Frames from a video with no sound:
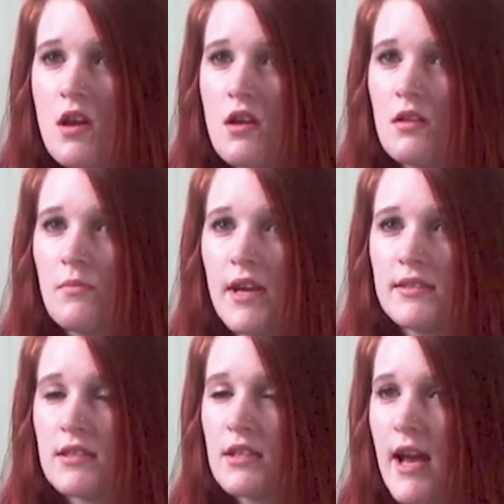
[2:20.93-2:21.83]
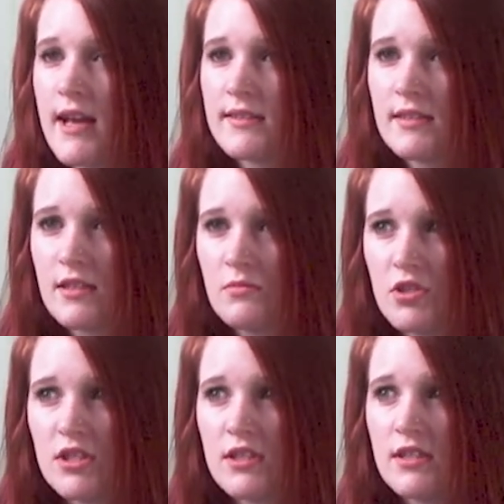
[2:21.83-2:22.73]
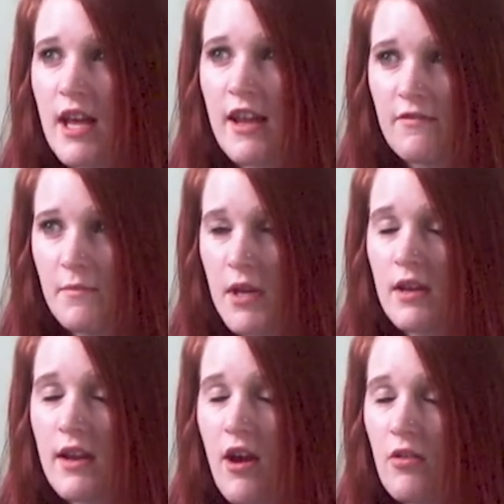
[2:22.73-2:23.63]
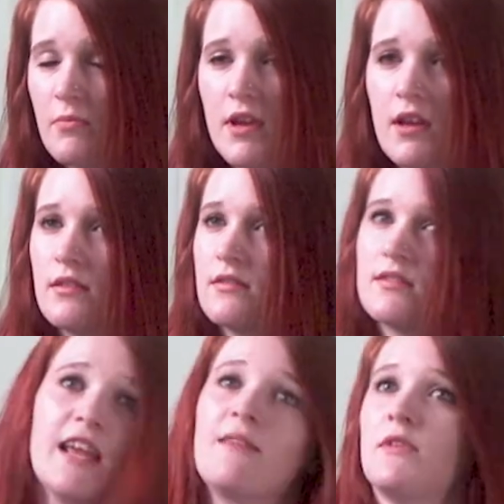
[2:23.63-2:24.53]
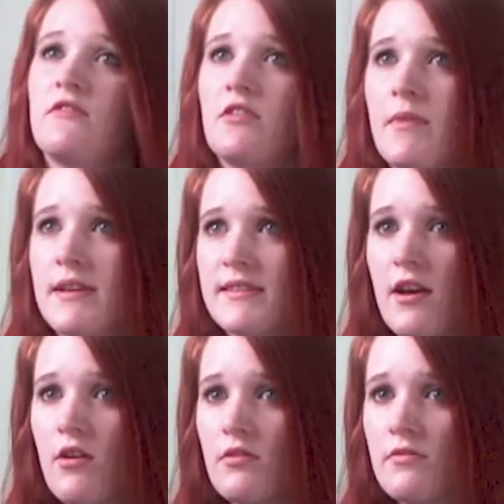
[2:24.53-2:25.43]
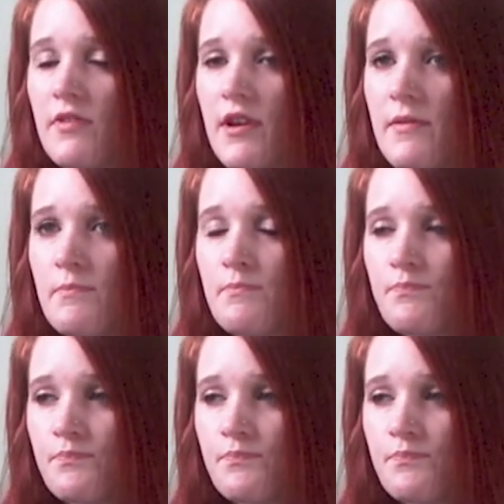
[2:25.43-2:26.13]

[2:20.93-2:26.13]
and basically asking him just to save me and help me and save me from myself. And